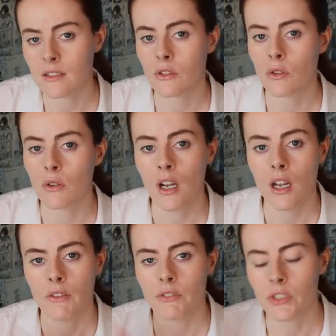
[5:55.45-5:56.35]
So
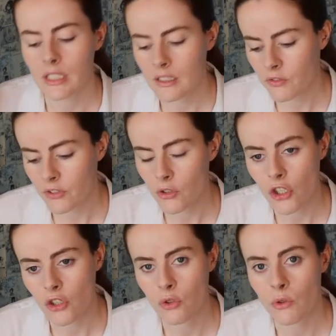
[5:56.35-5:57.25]
for this
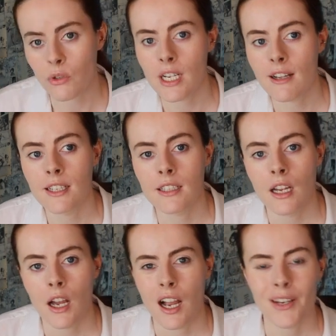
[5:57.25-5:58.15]
future storyline,
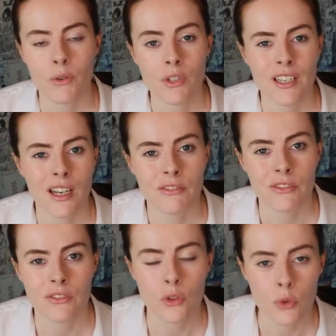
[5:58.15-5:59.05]
I only have
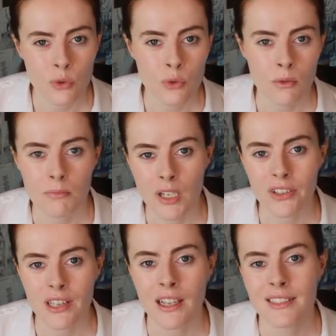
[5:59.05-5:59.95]
2
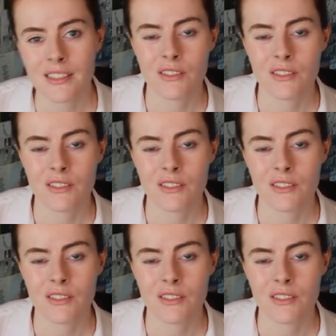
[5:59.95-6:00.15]
plot lines.